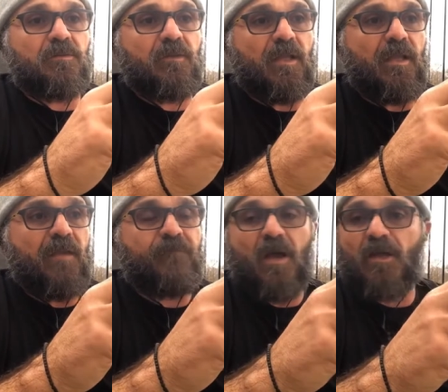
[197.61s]
if
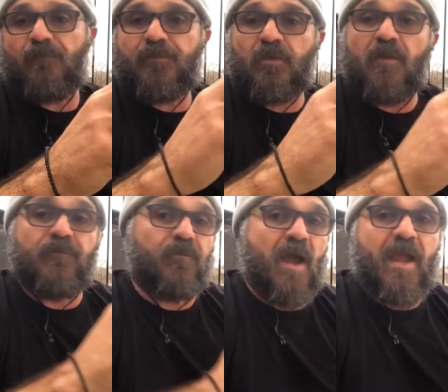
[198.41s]
a certain
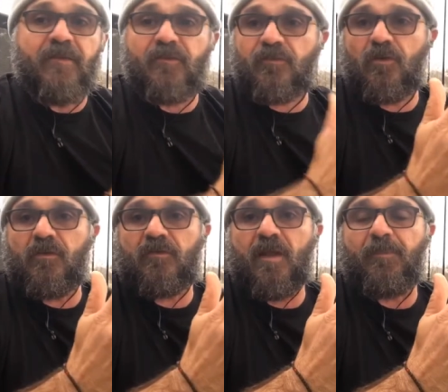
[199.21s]
phrase or certain
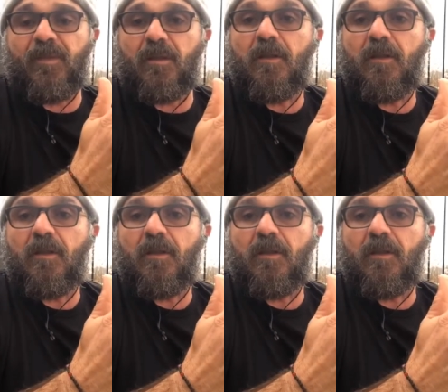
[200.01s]
something